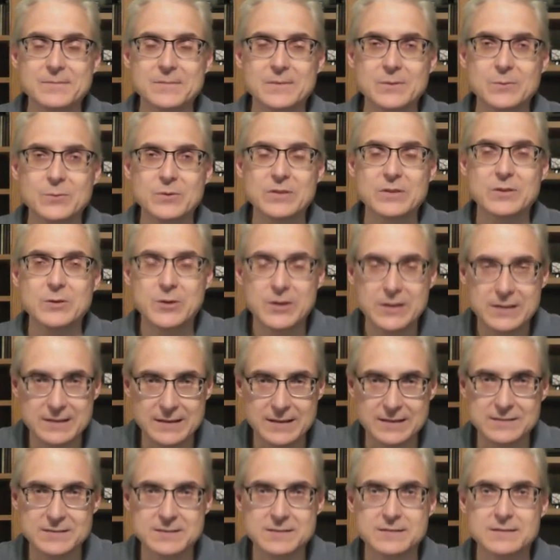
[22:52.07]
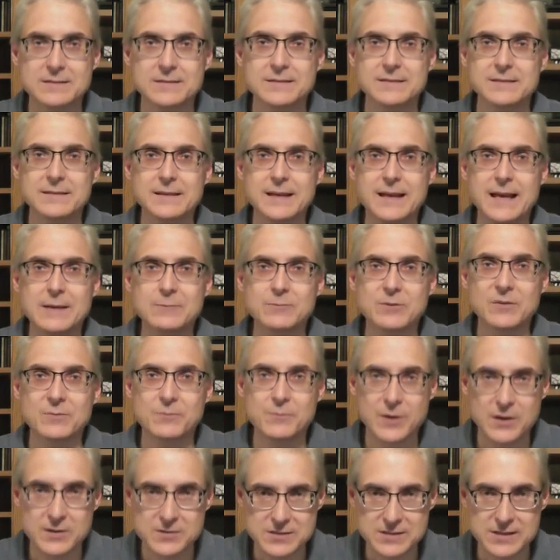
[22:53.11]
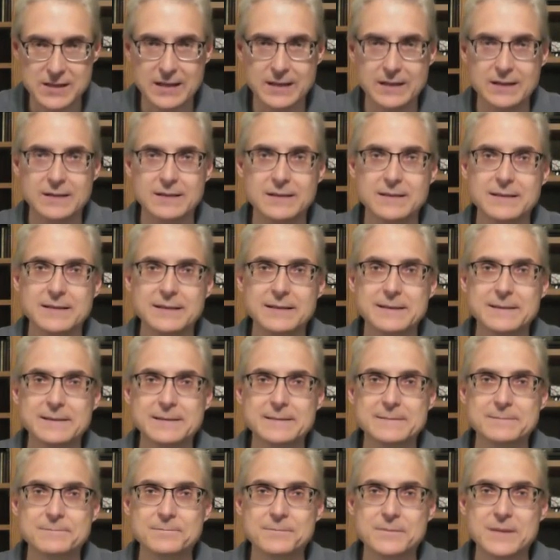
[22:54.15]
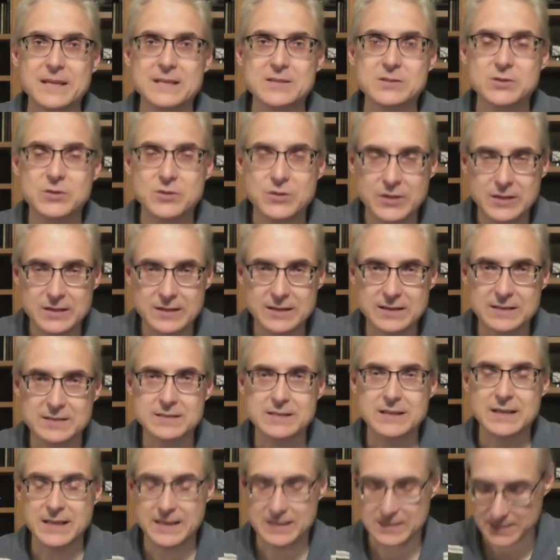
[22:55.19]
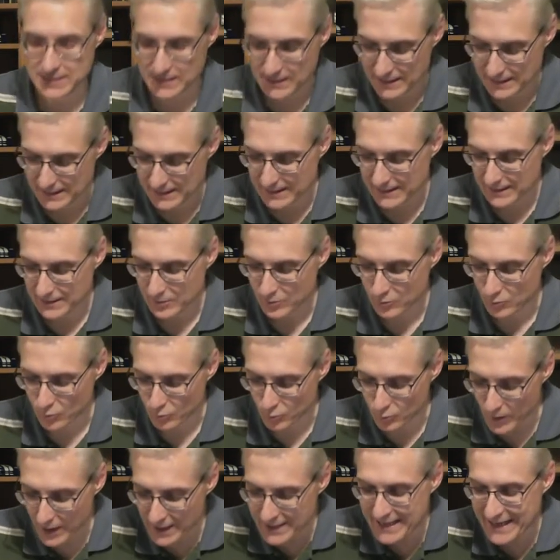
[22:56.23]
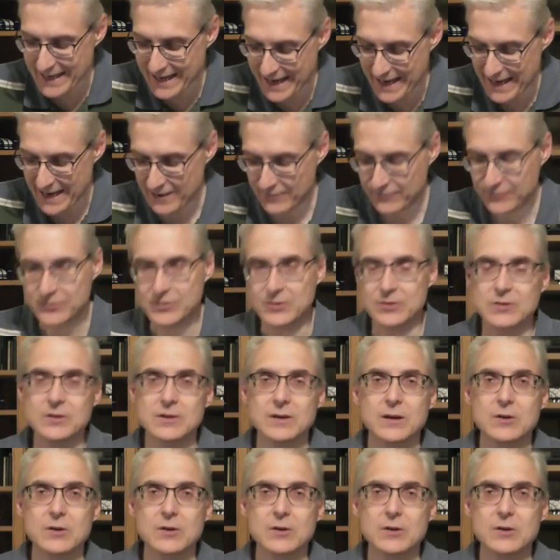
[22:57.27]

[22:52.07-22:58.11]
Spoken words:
with goodness and with mercy. His goodness is running after